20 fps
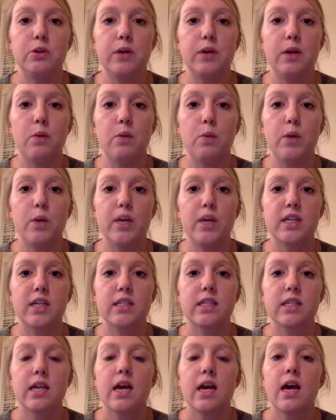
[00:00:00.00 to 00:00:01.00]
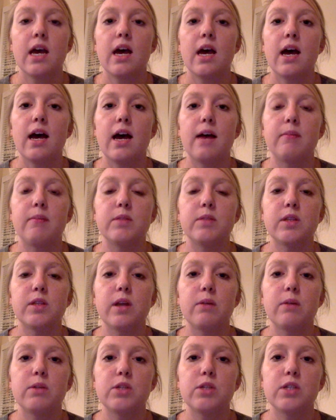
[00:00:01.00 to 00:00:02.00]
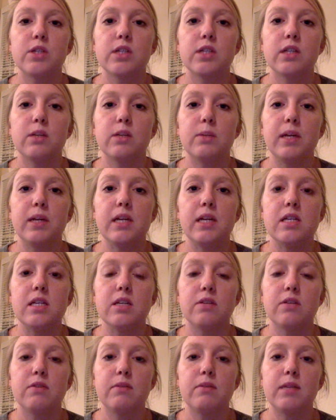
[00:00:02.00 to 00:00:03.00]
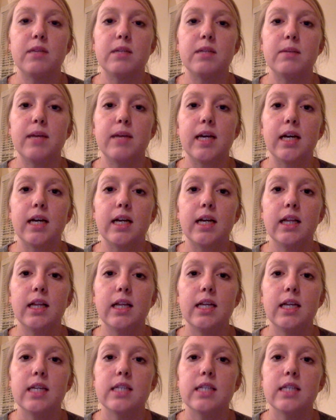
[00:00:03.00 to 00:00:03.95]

in Wix. So that was just a little bit easier for me to make a clean,